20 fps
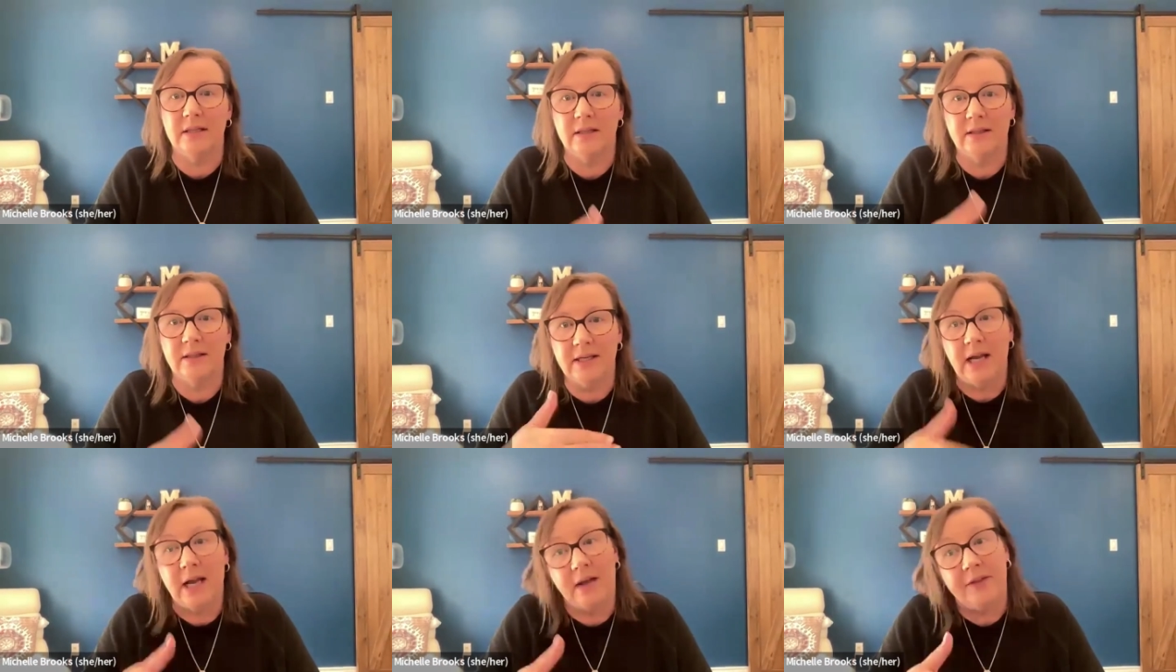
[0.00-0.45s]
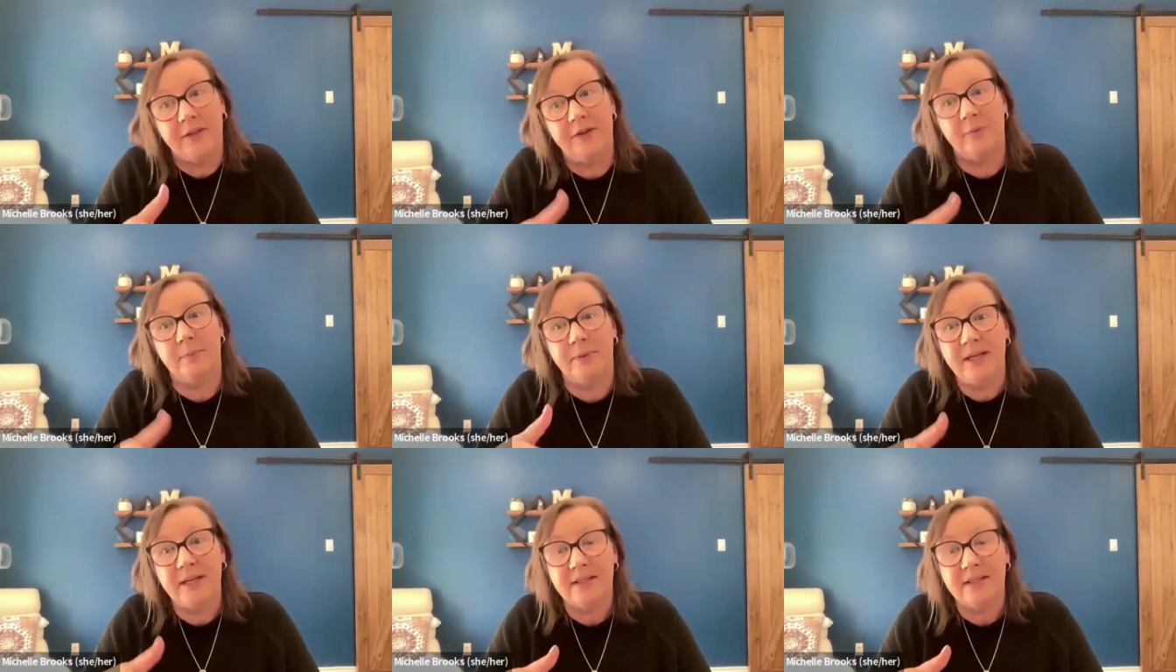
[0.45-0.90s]
the
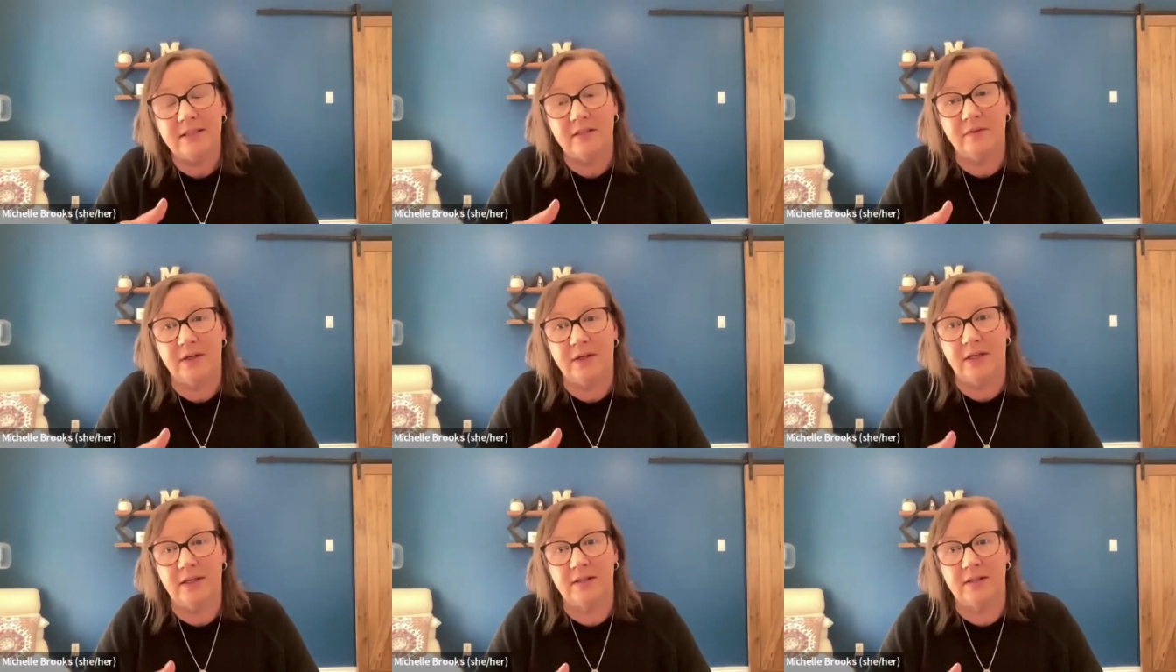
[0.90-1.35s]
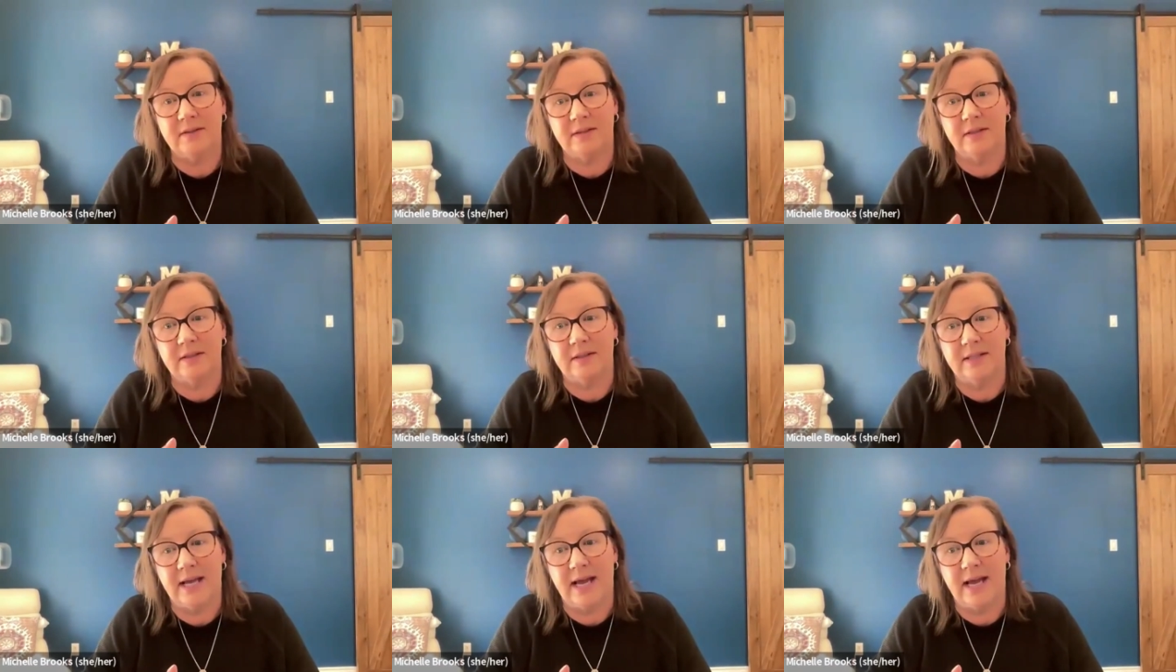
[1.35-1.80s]
other piece of it
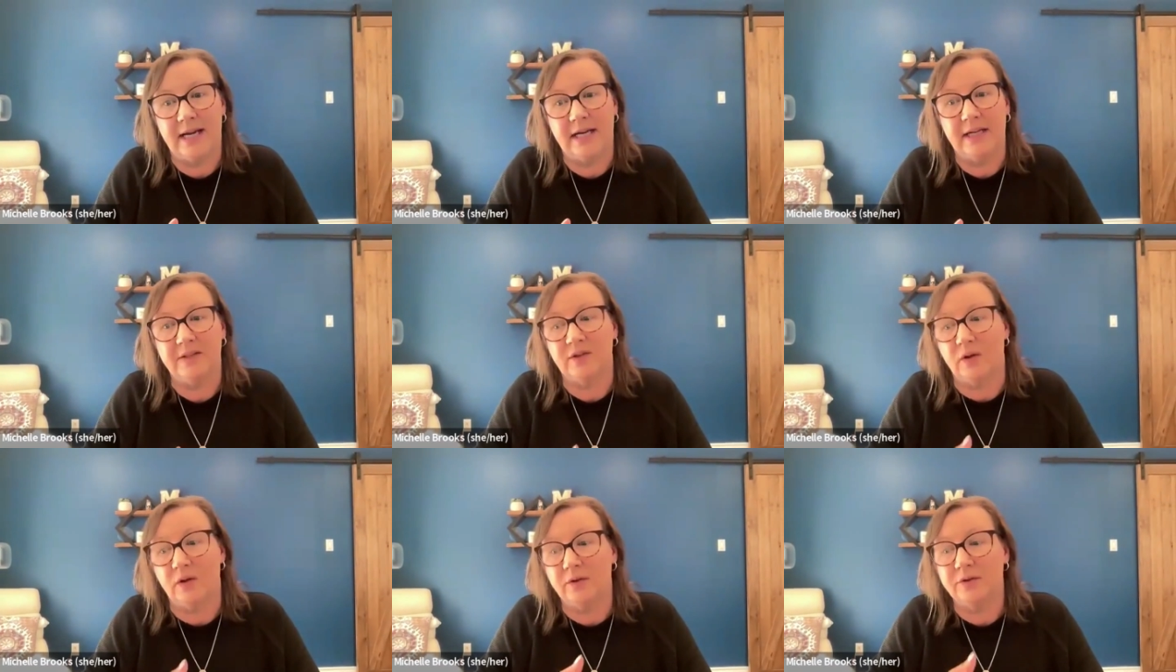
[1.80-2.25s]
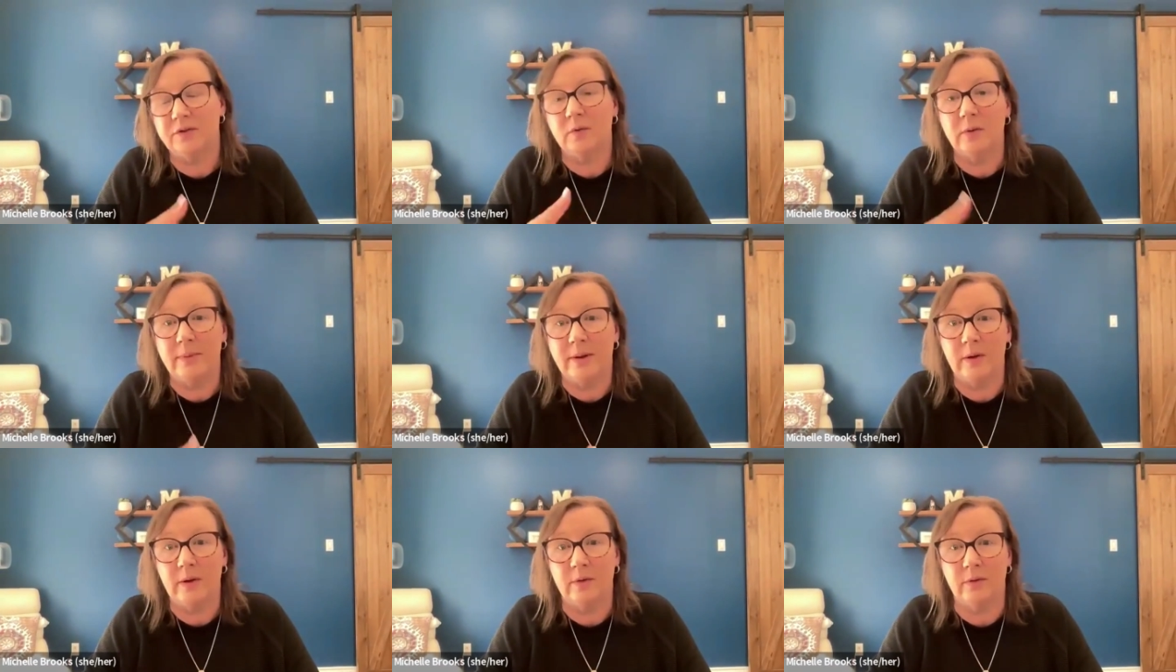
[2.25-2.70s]
is that it's
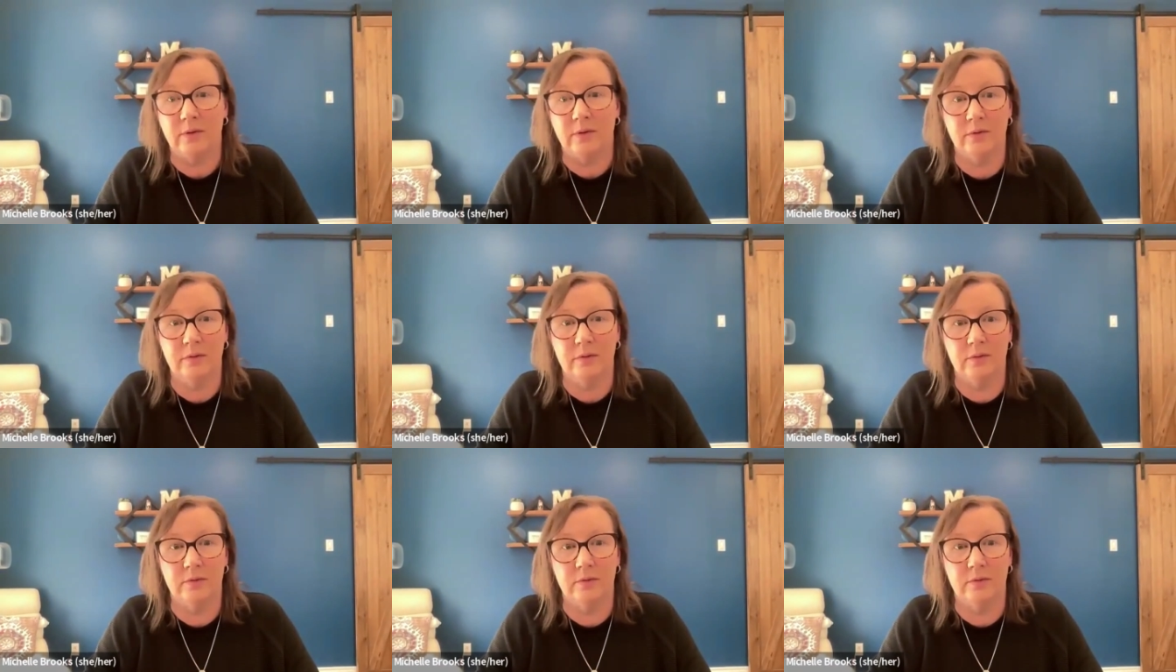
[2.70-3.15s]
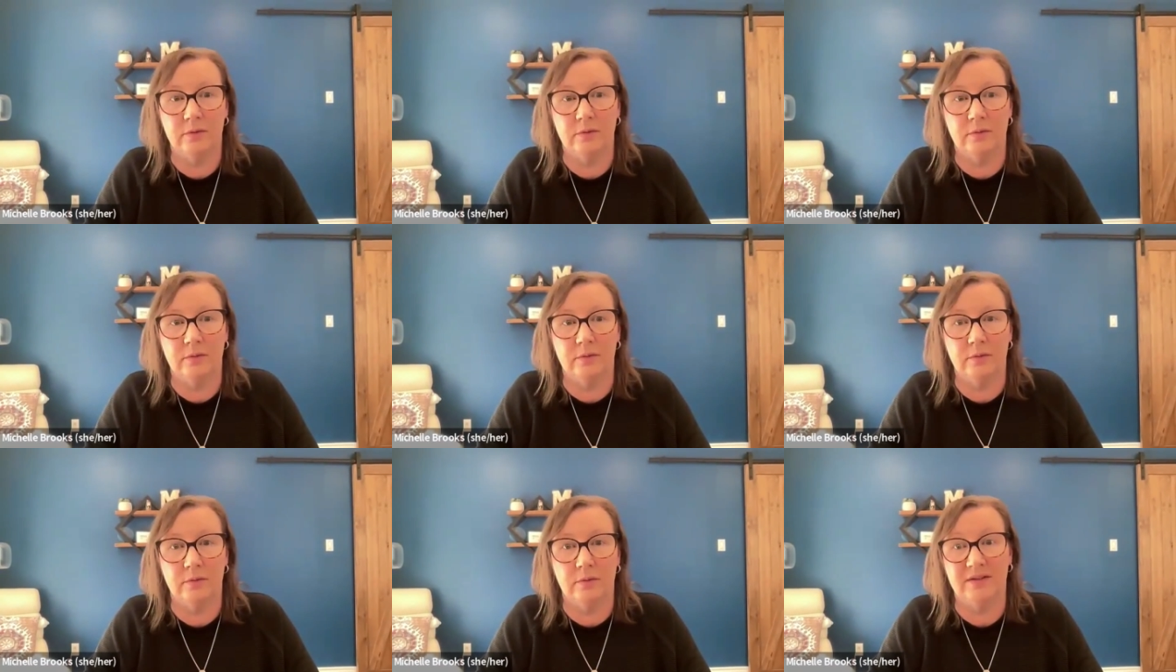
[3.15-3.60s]
also about
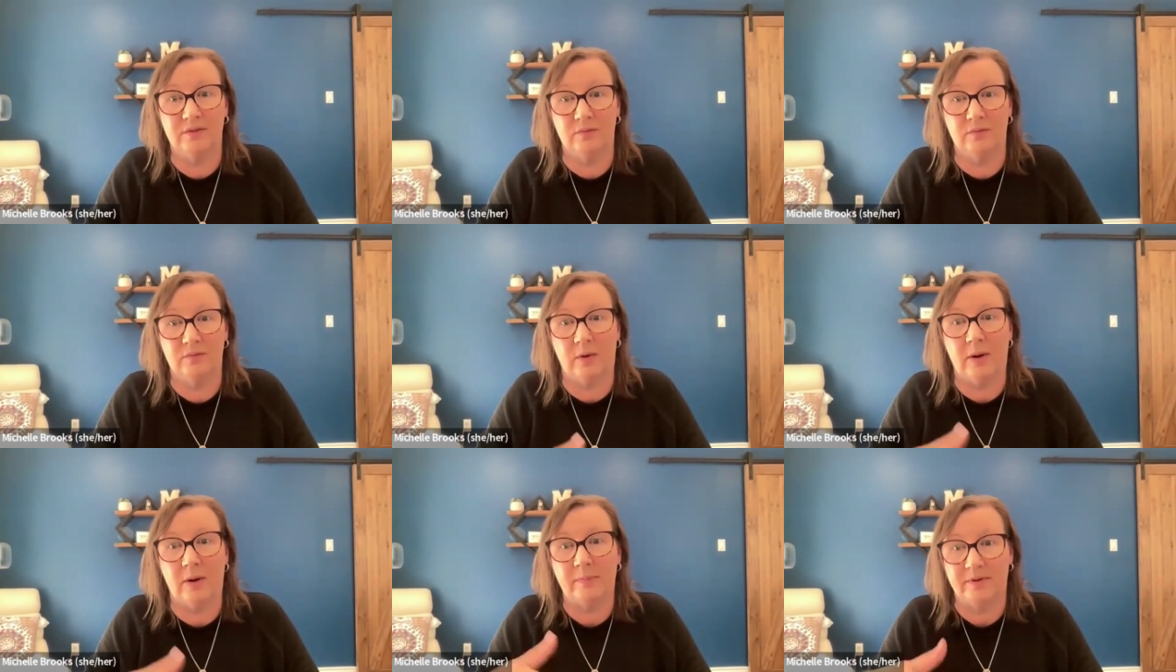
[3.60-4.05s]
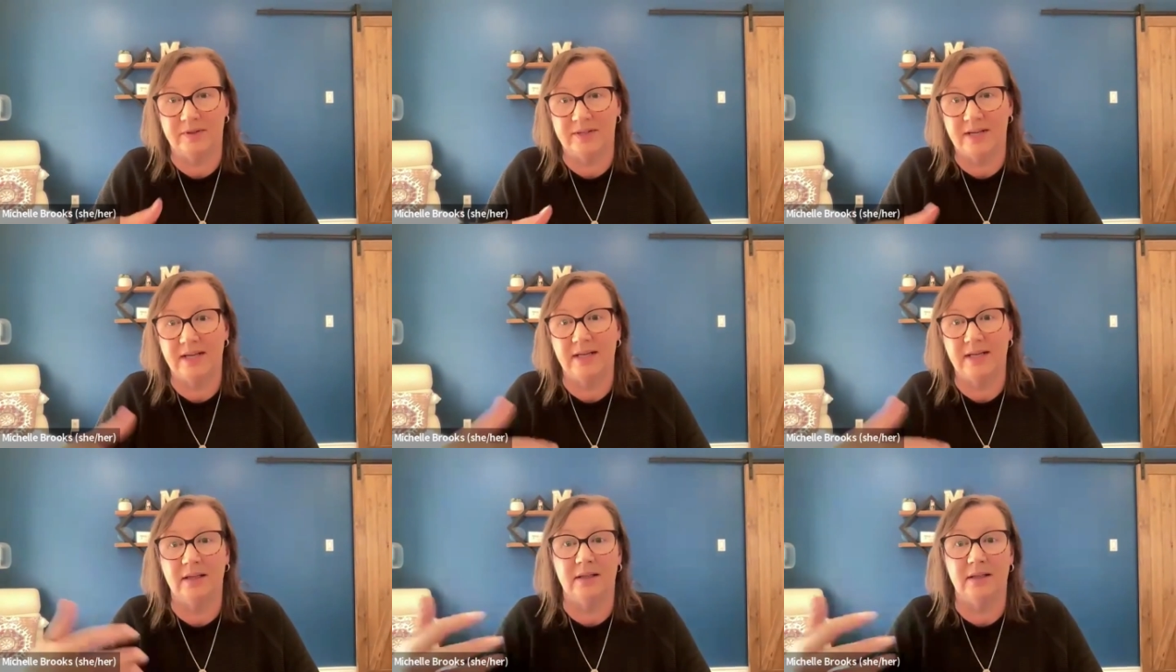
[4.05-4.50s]
who is
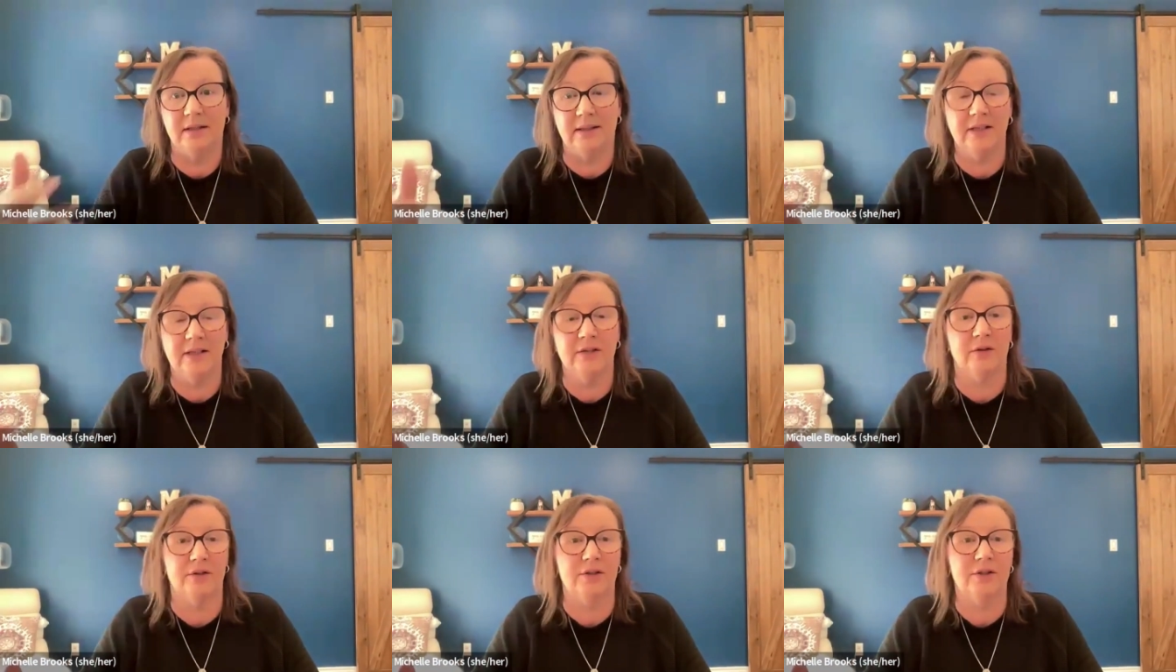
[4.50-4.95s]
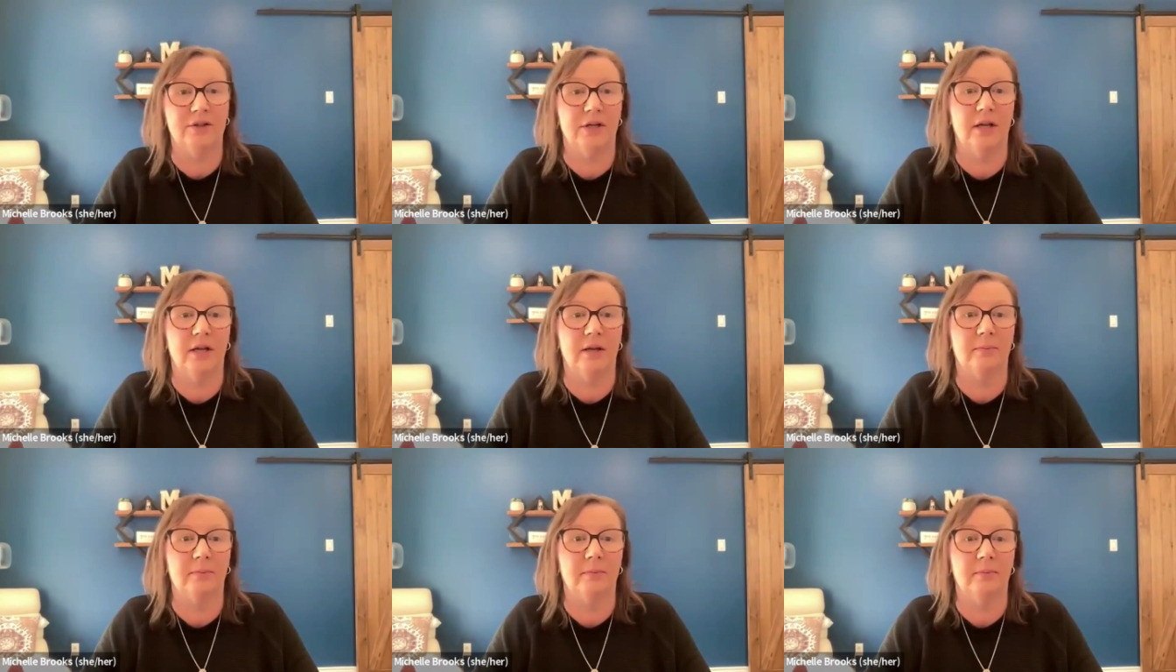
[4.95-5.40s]
represented in
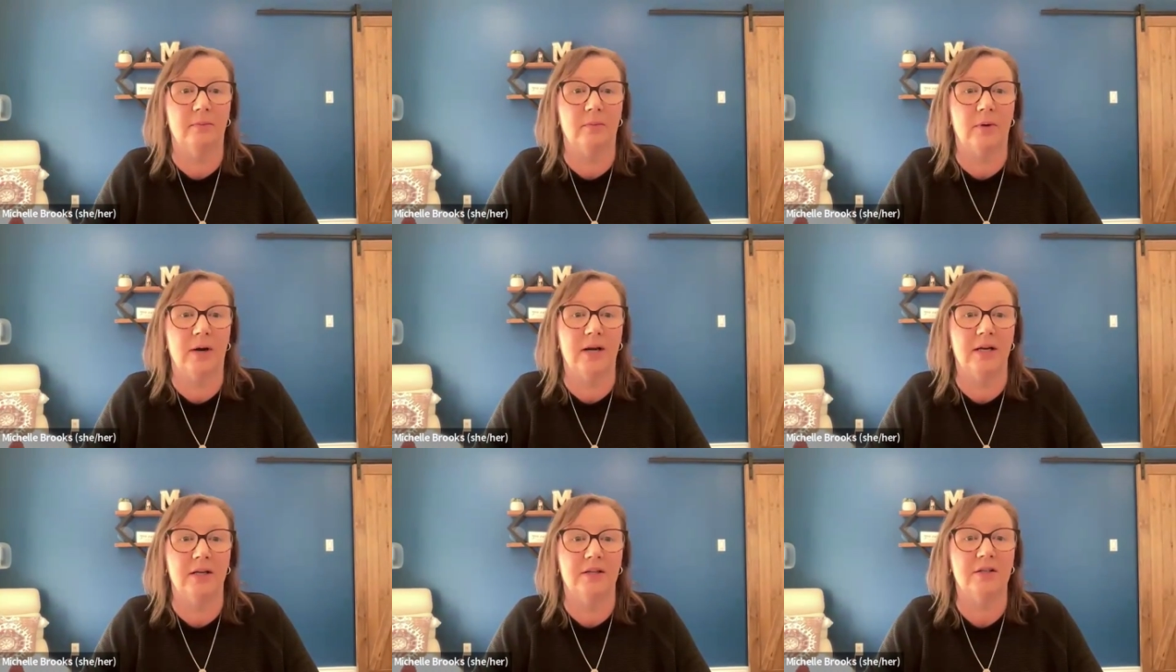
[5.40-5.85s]
leadership, right?